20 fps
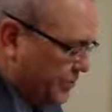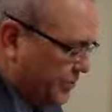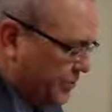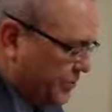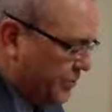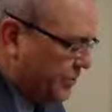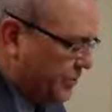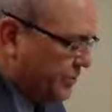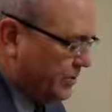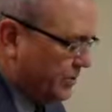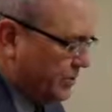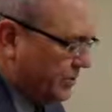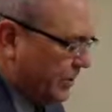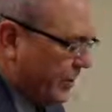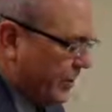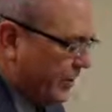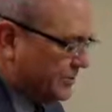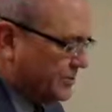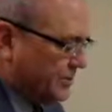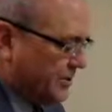2
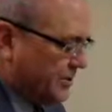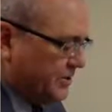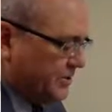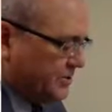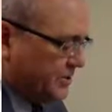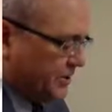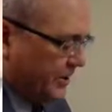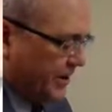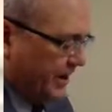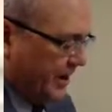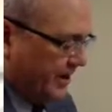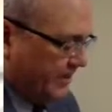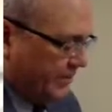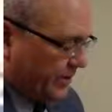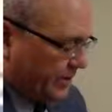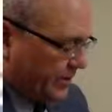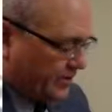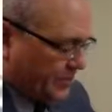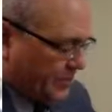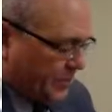consonants together
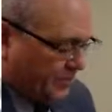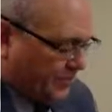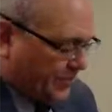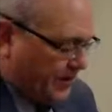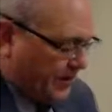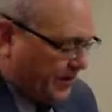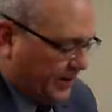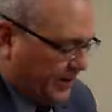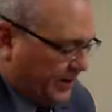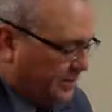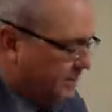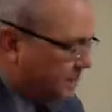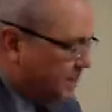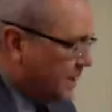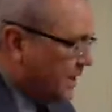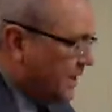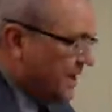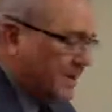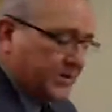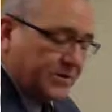are separated.
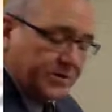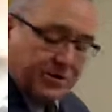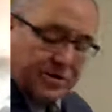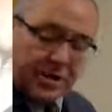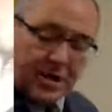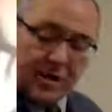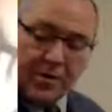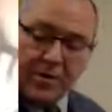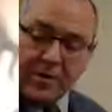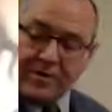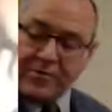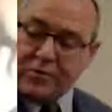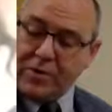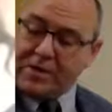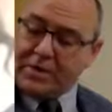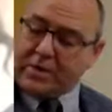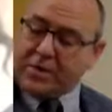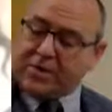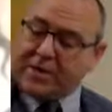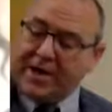So if we
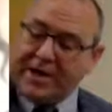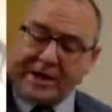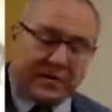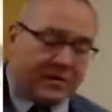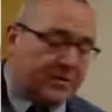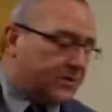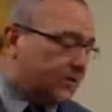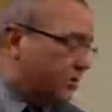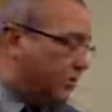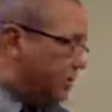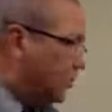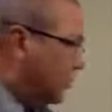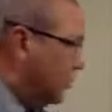were writing the